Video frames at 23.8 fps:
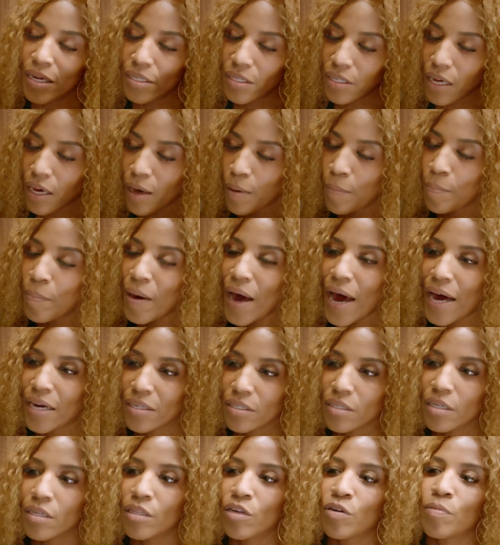it's
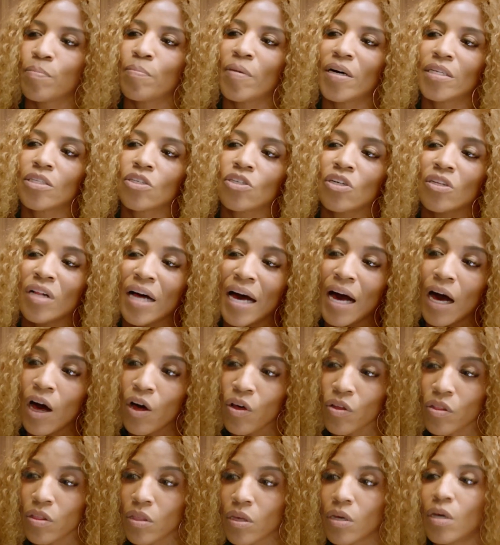impacting their mental
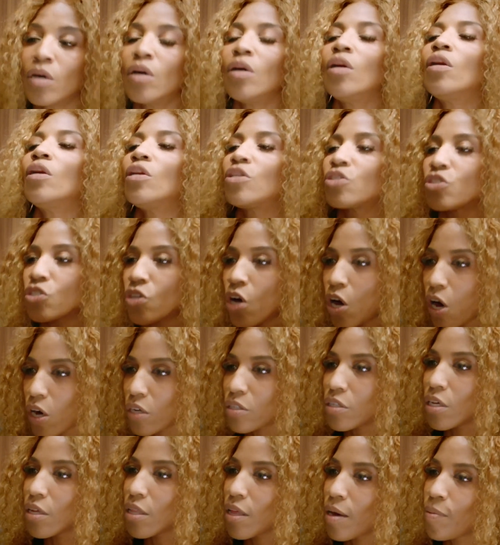health. Talk
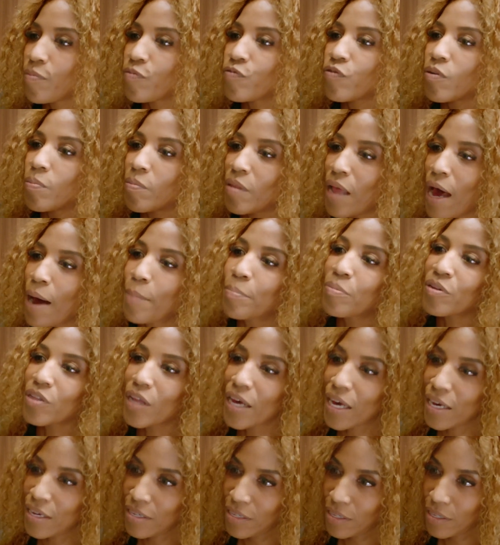to them from that
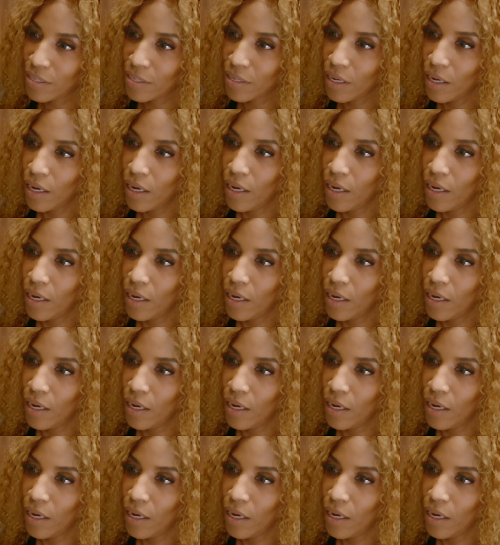place.